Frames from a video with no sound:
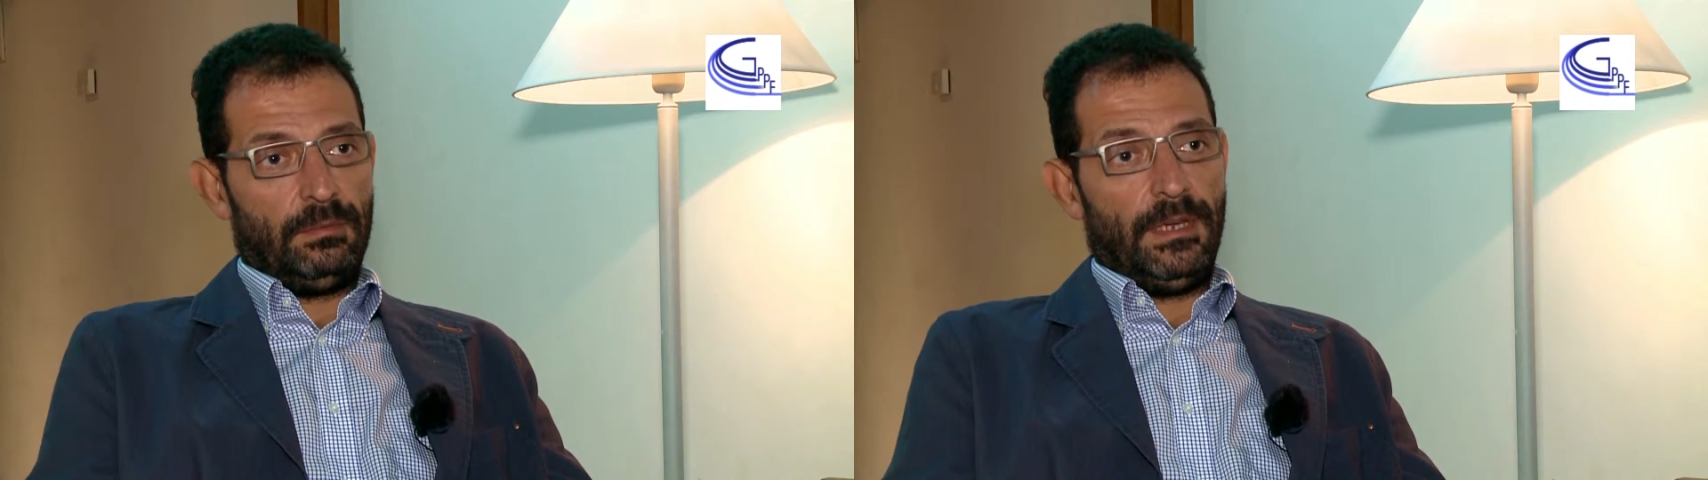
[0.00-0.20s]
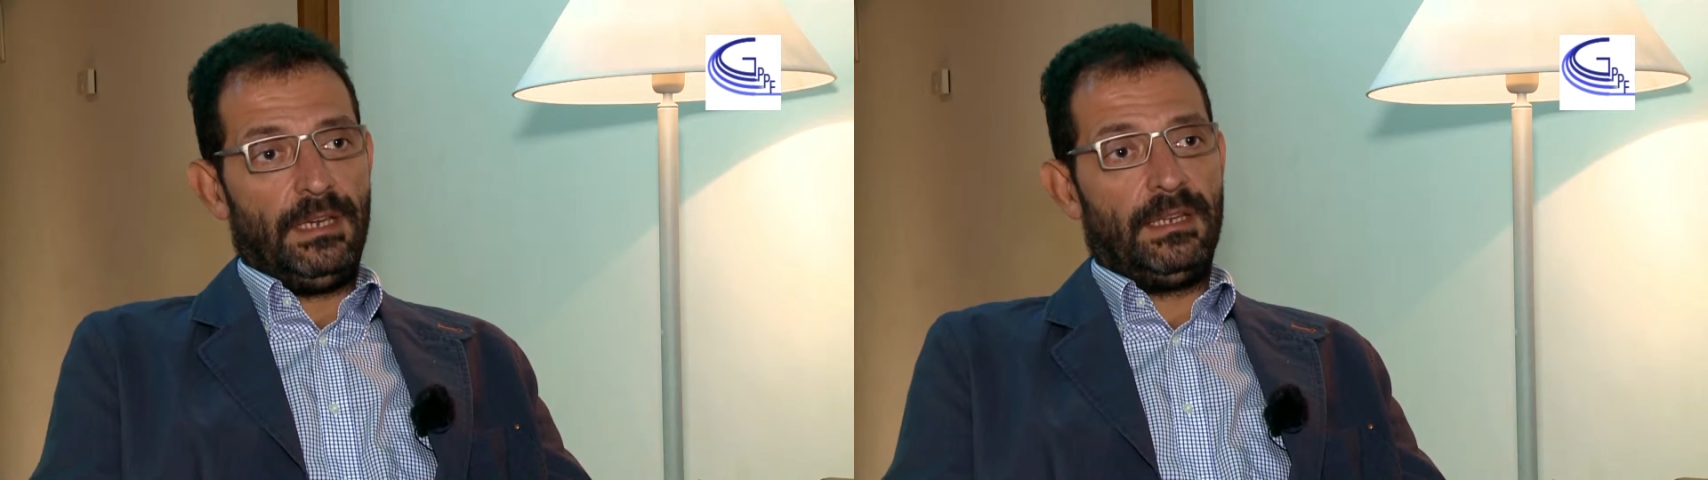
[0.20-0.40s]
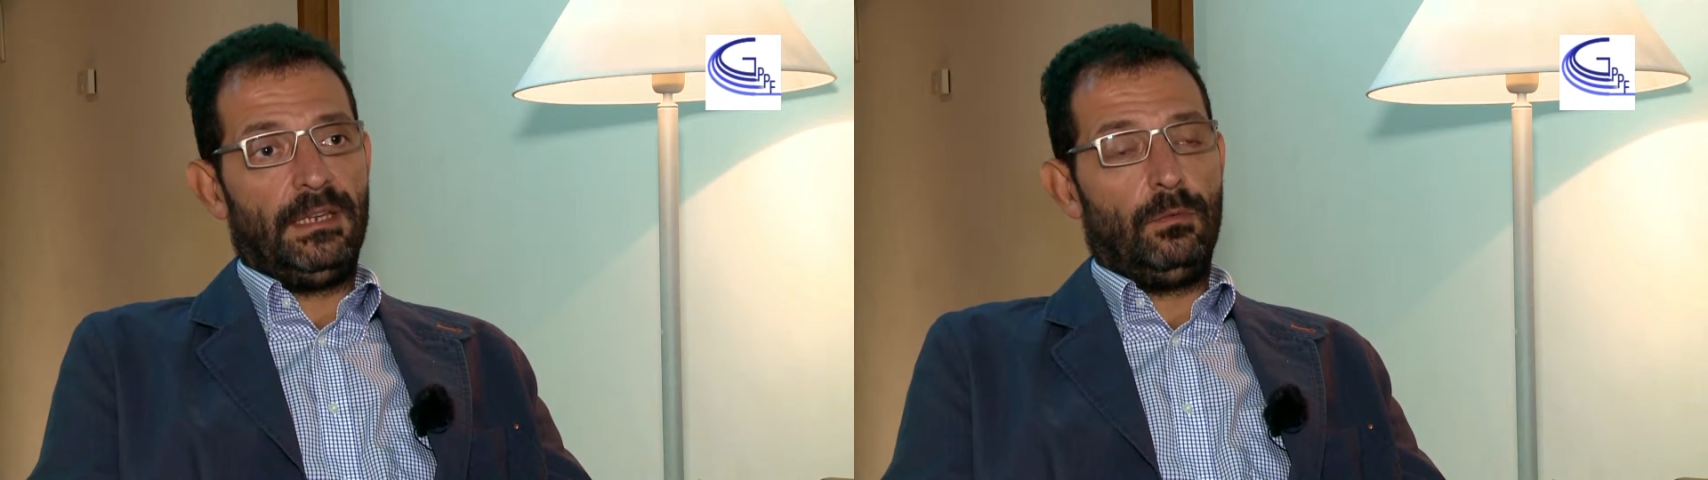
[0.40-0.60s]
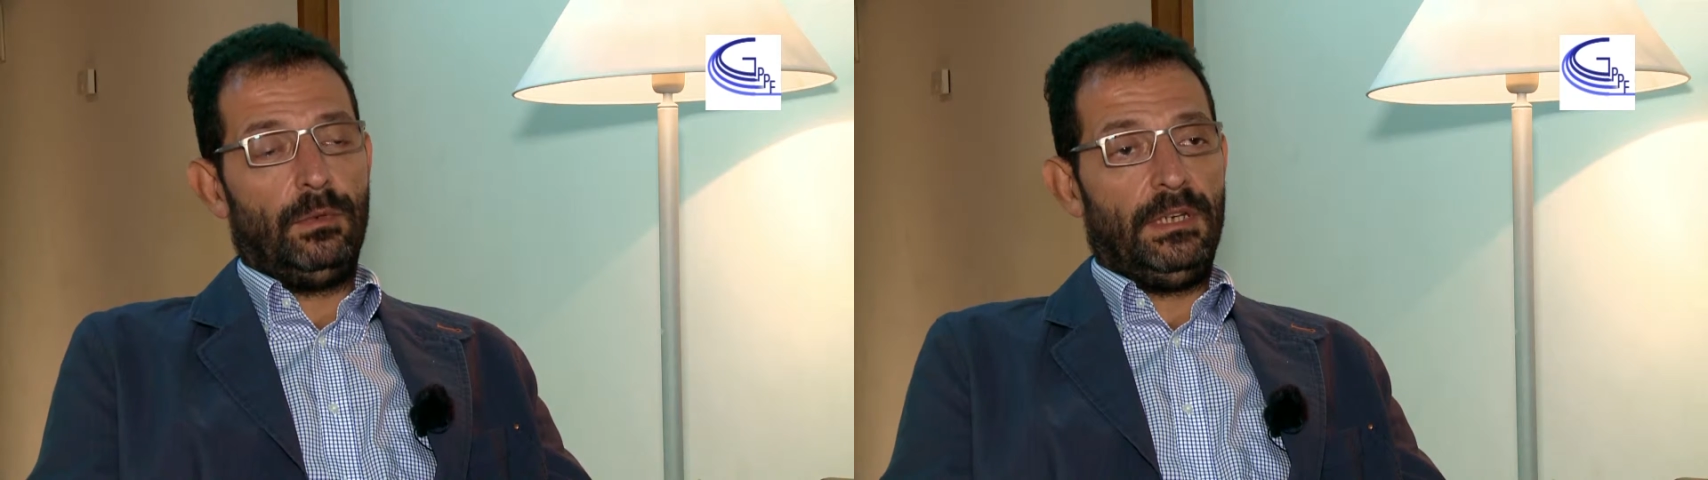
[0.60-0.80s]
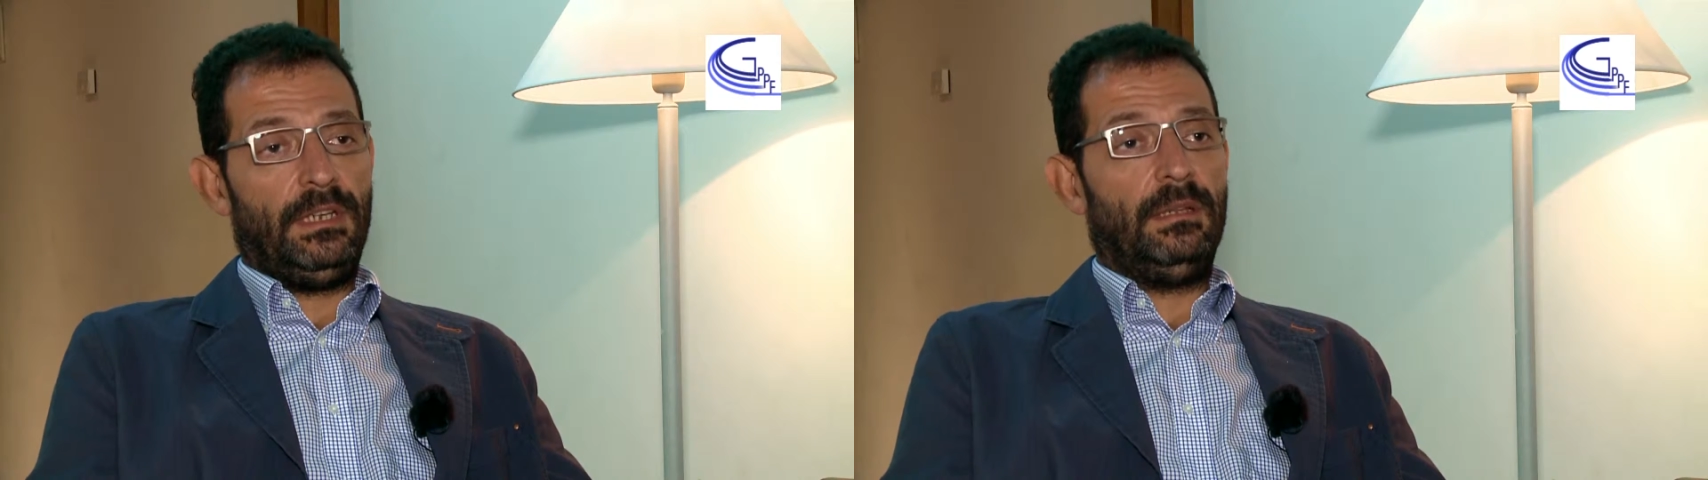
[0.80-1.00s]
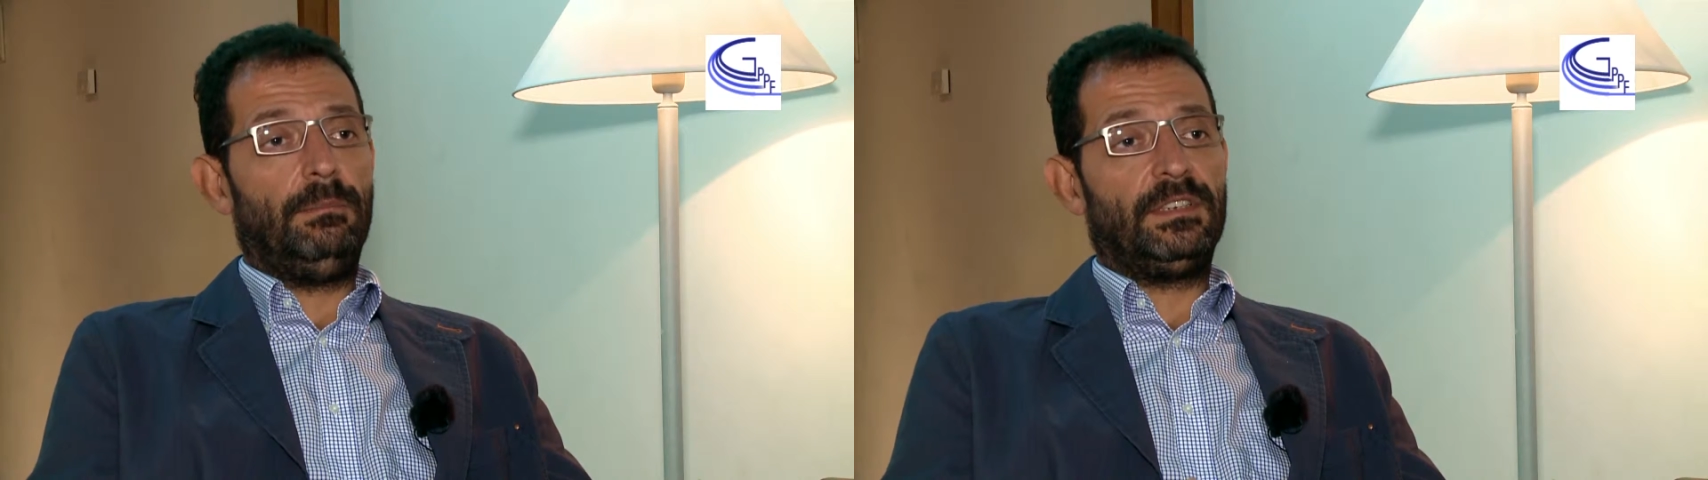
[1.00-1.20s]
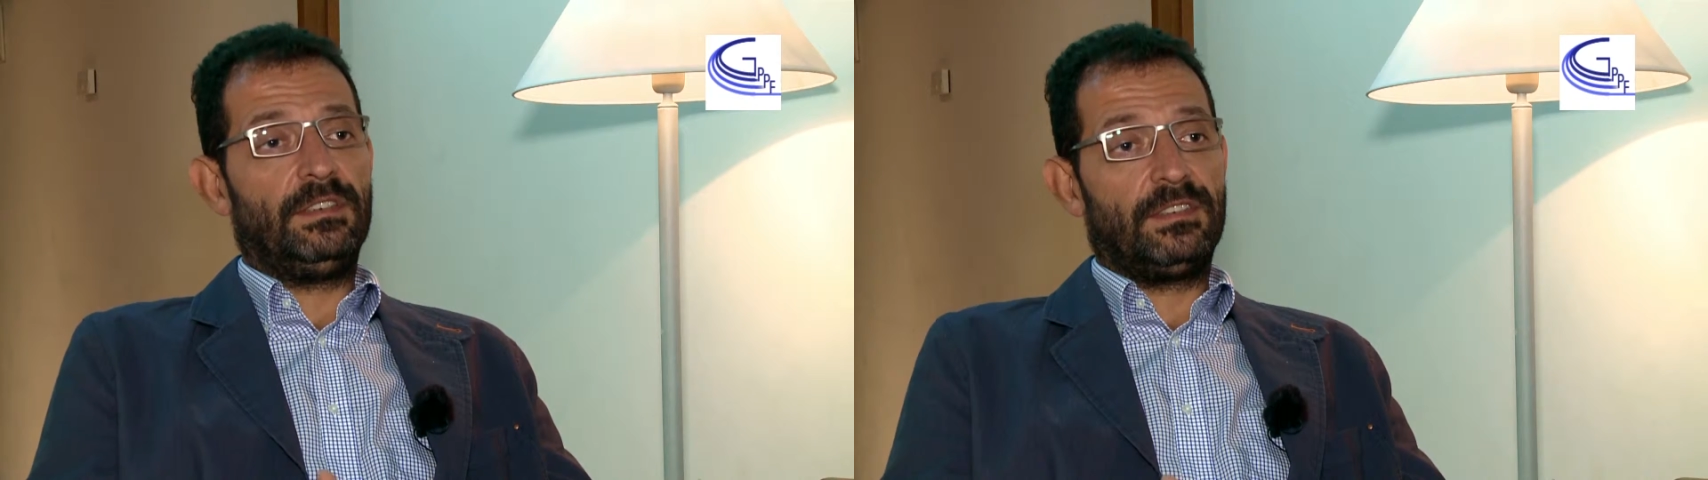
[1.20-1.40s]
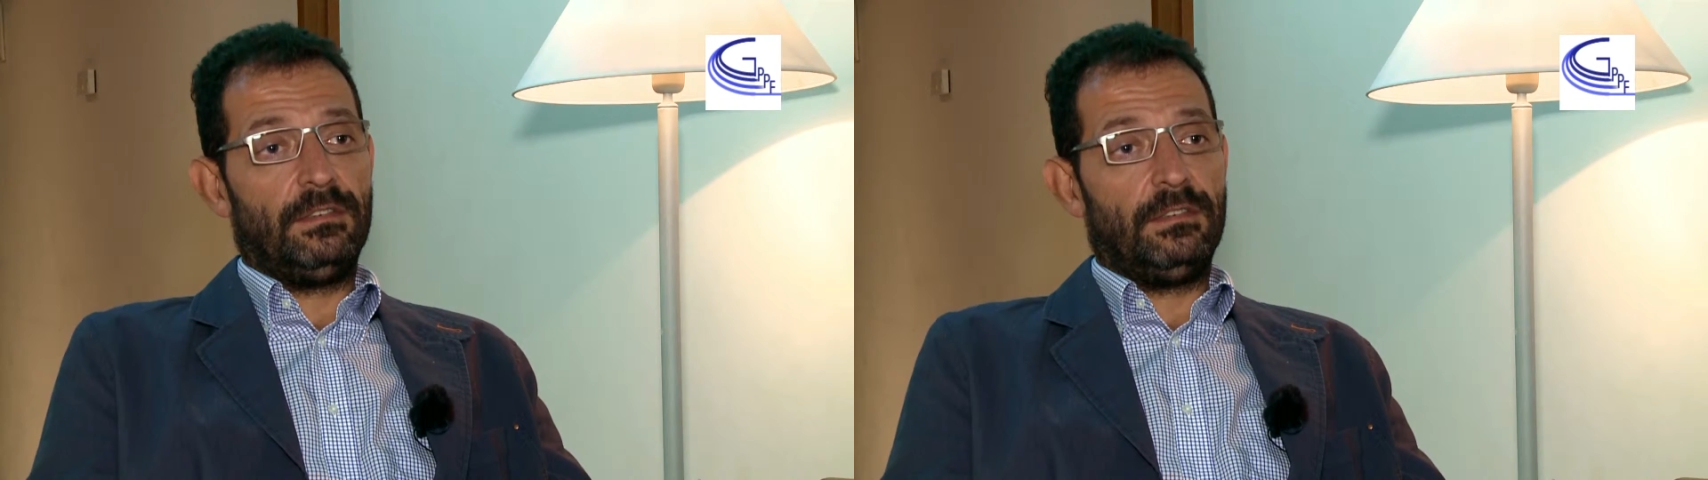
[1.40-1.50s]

making. We need the business